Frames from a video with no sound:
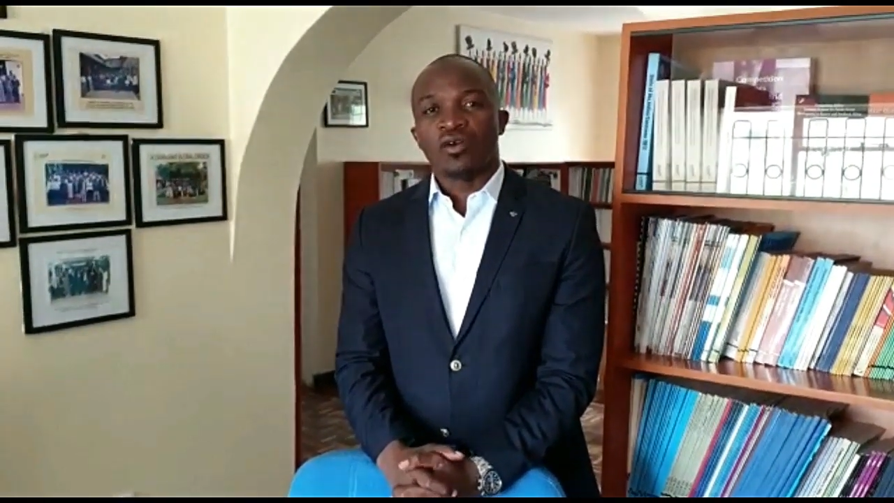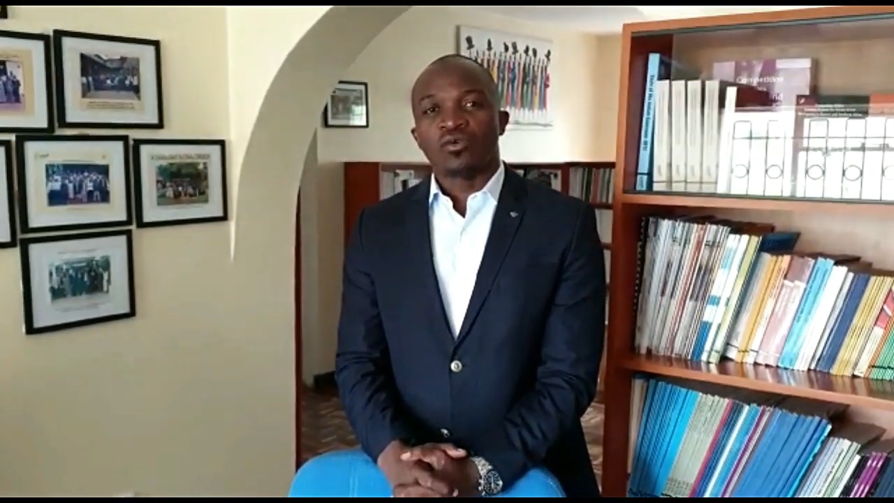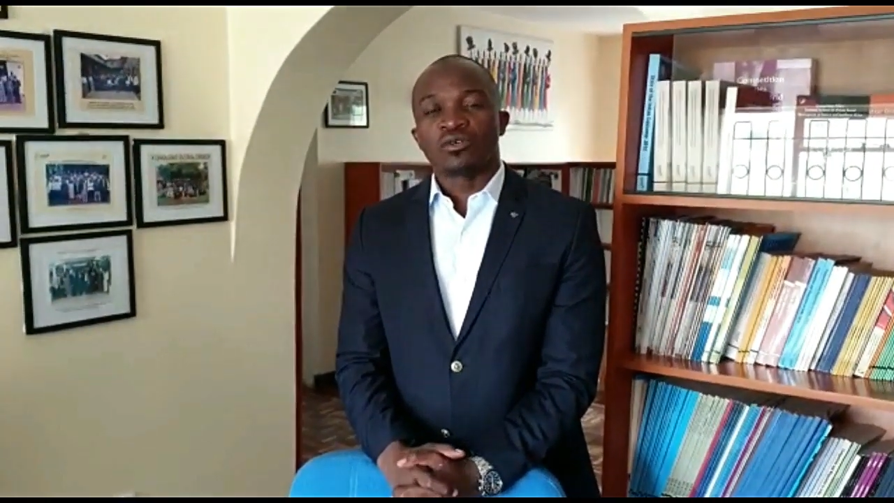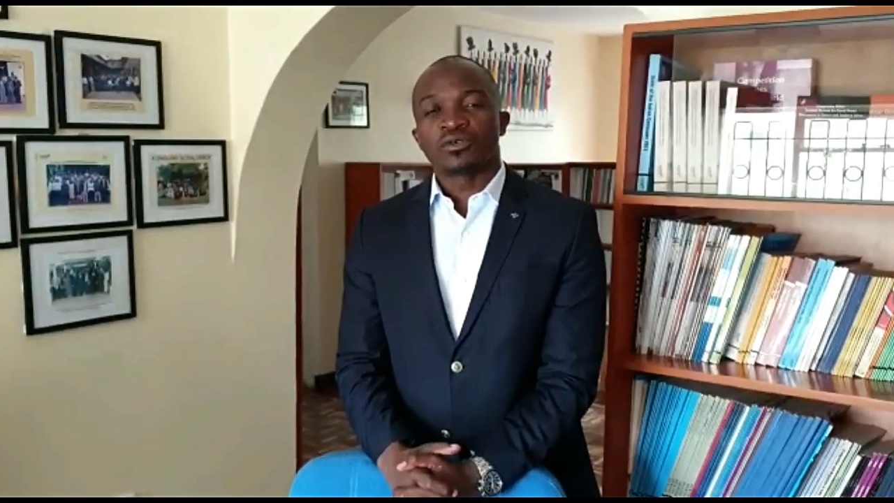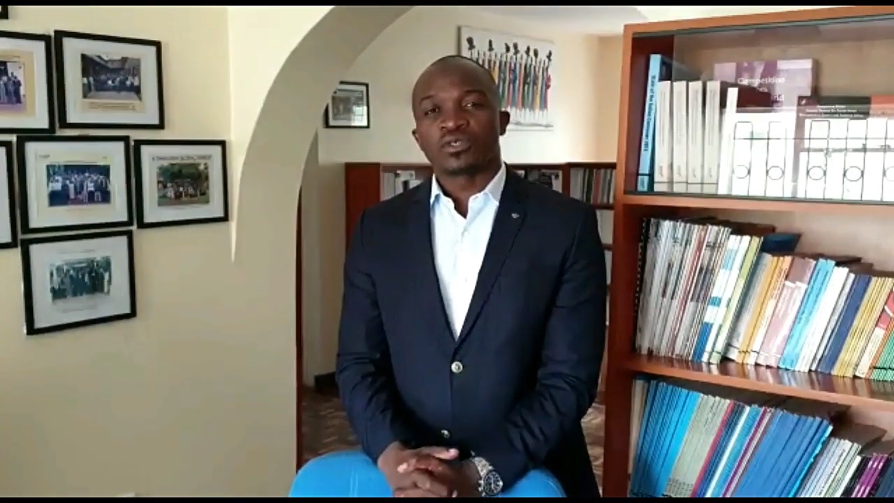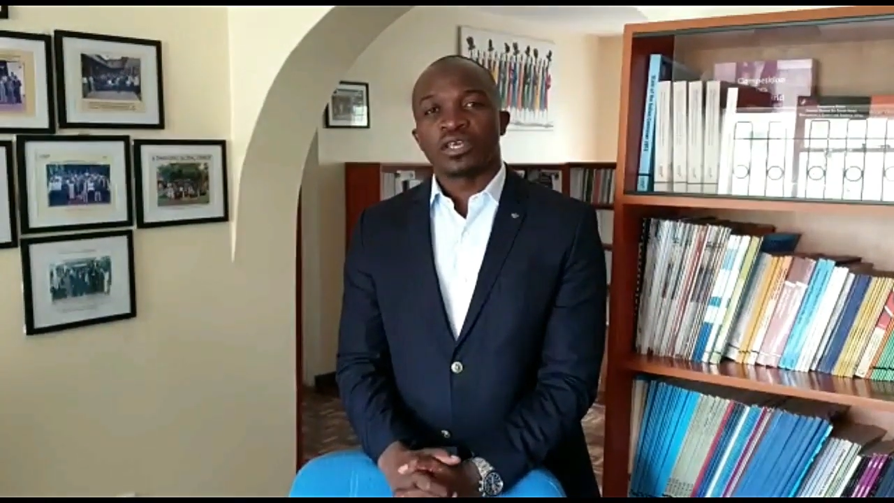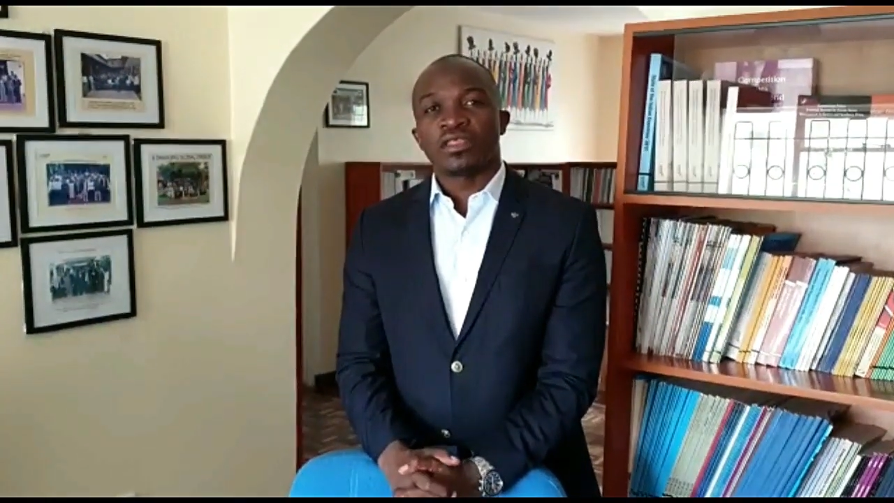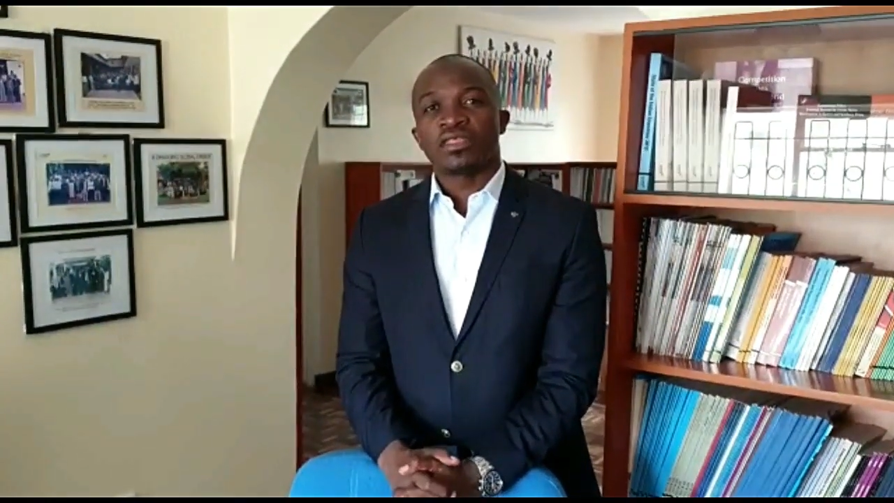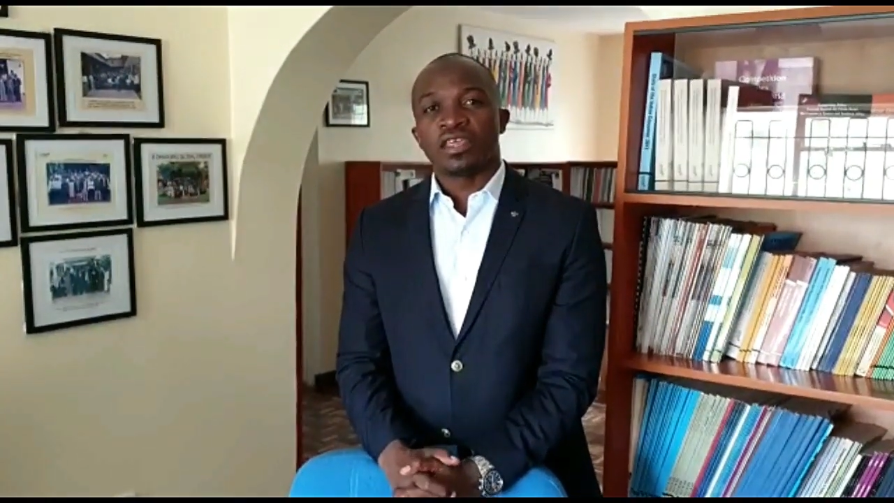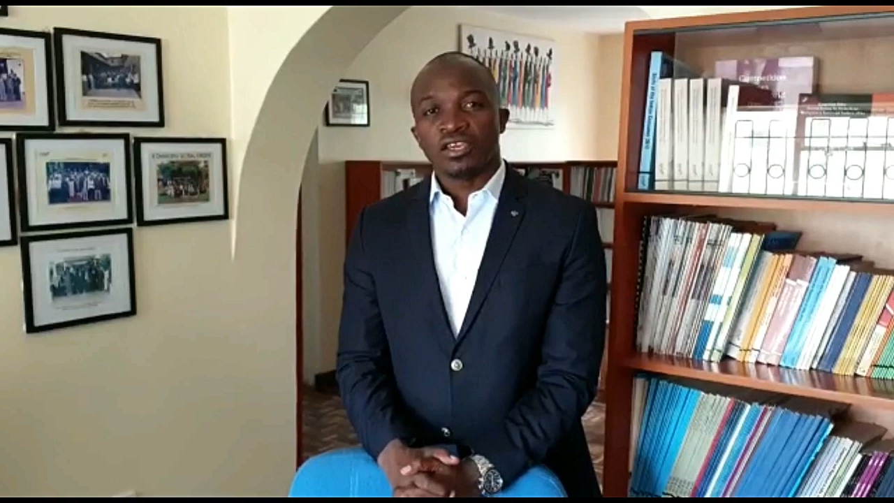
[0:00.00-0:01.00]
want to say
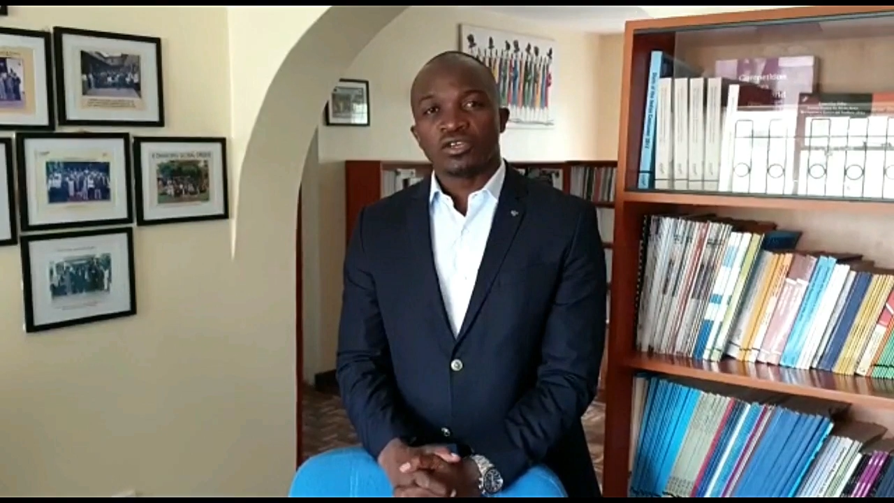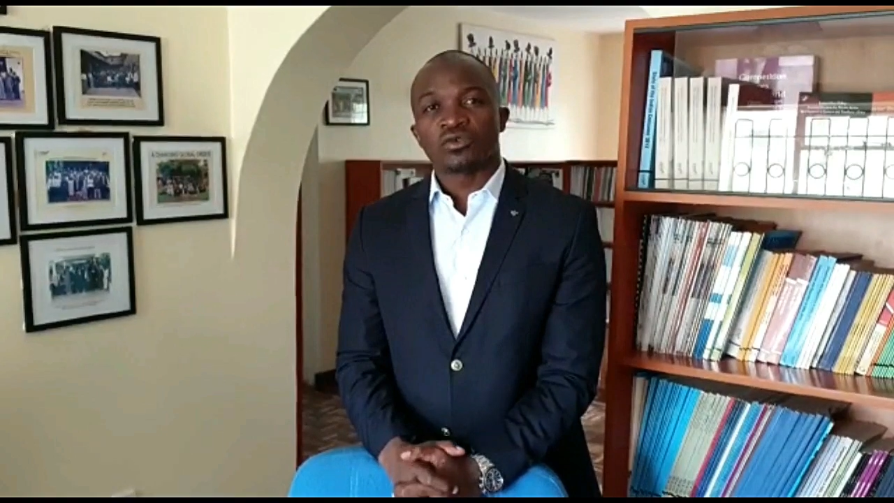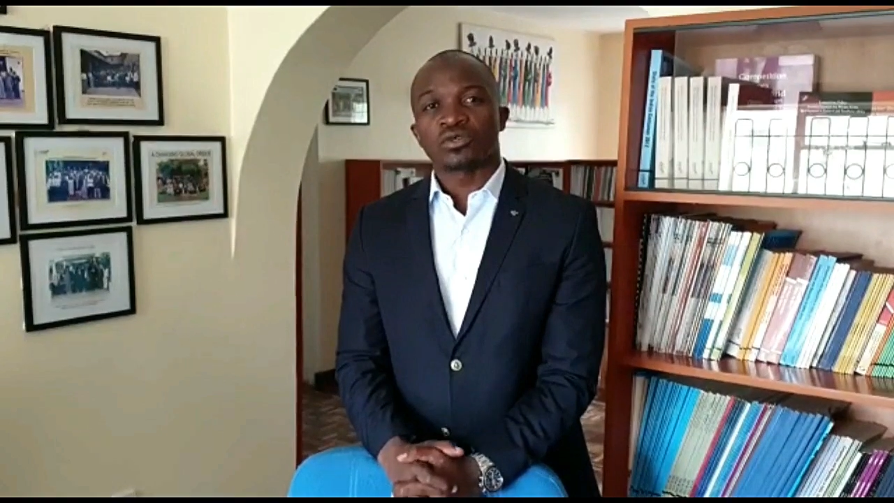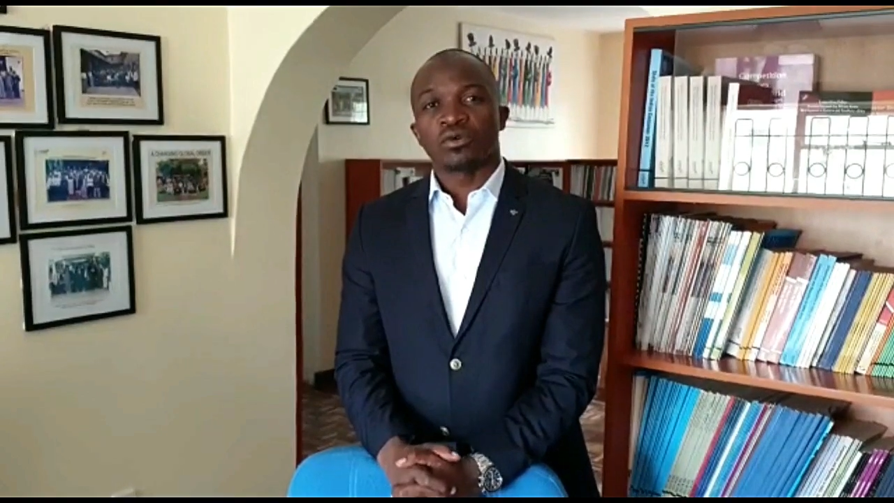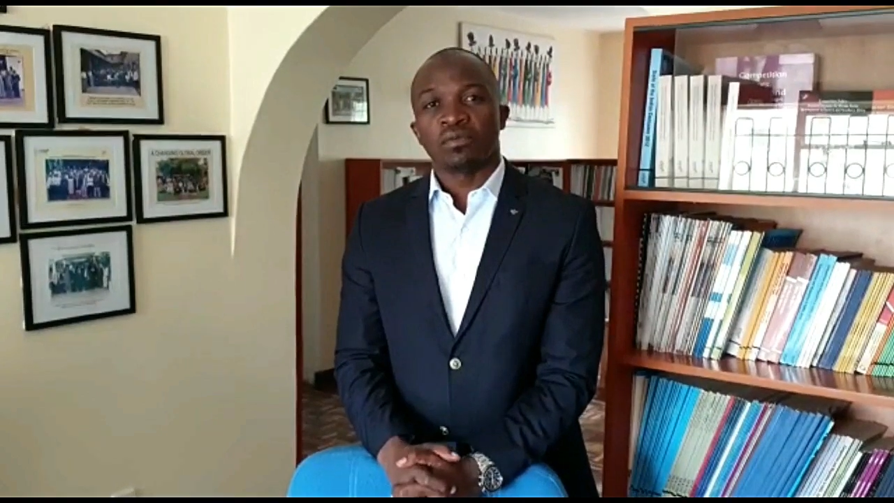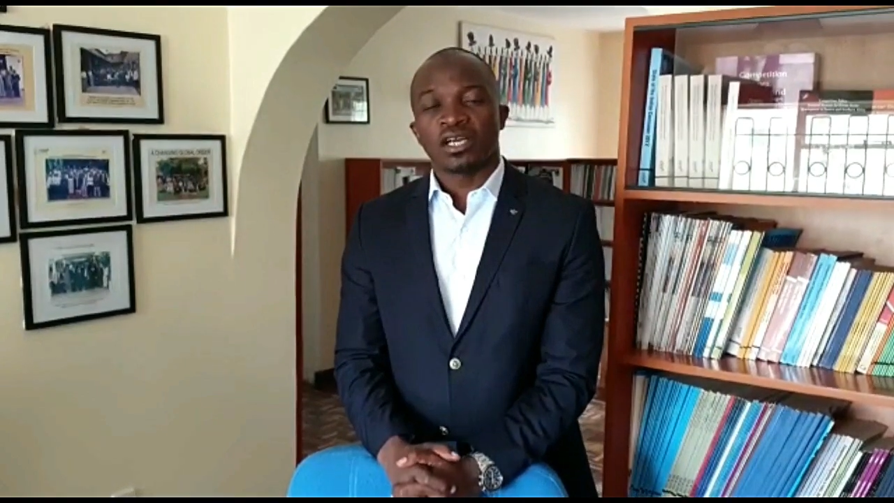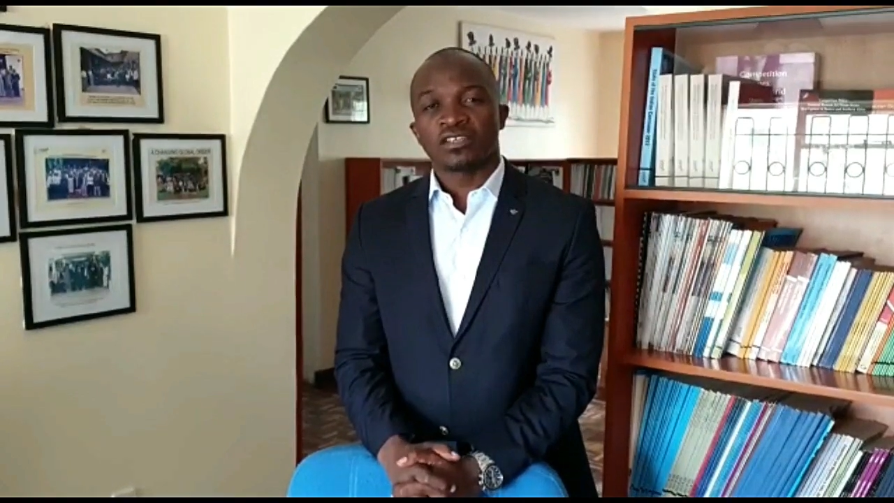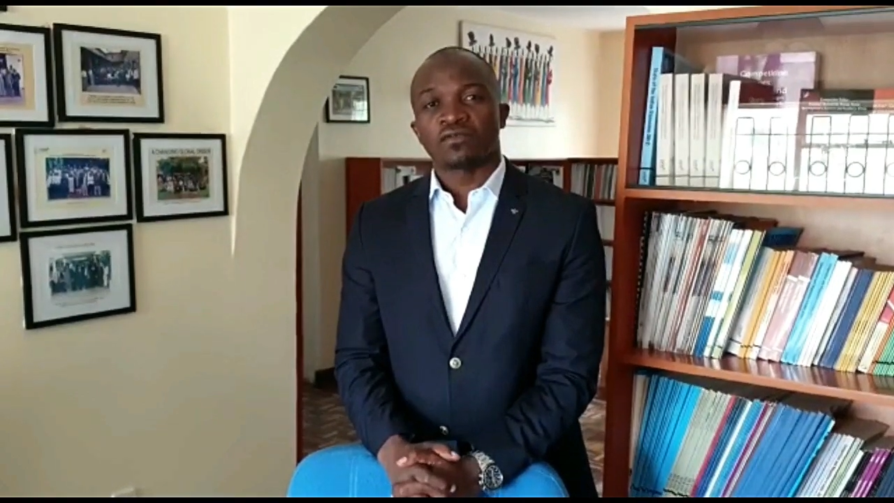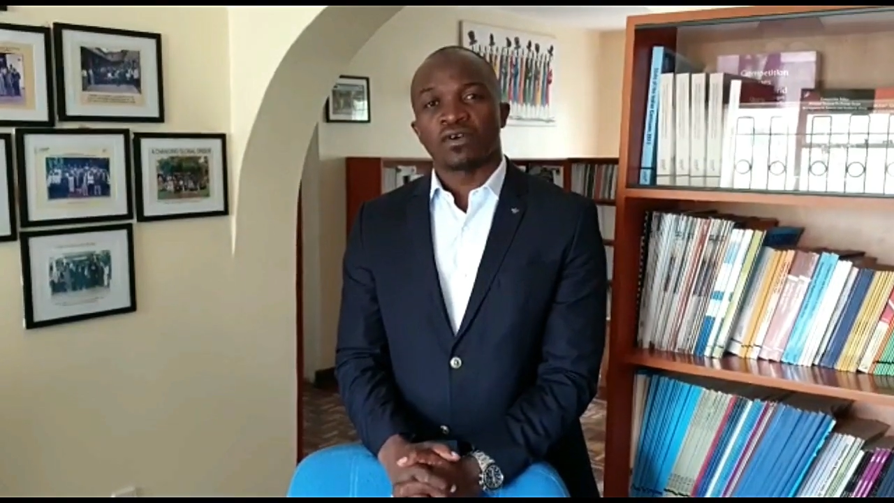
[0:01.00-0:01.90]
thank you so much for